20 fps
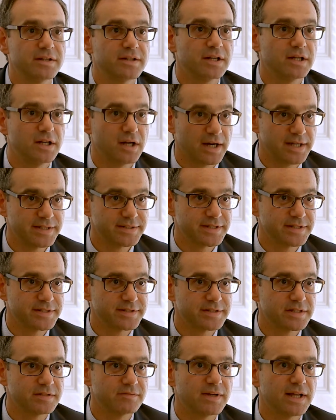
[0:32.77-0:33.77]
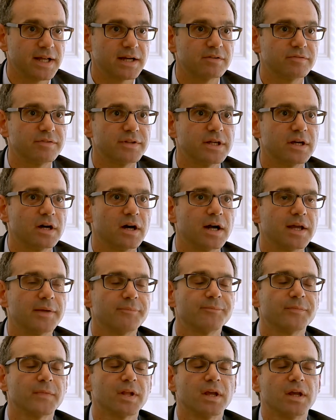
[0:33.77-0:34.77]
the light sensitive layer of the eye,
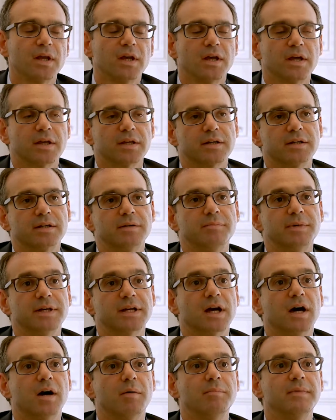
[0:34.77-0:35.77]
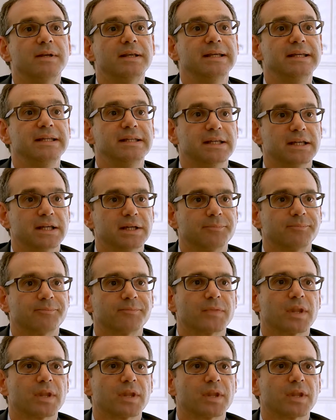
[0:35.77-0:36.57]
can become leaky.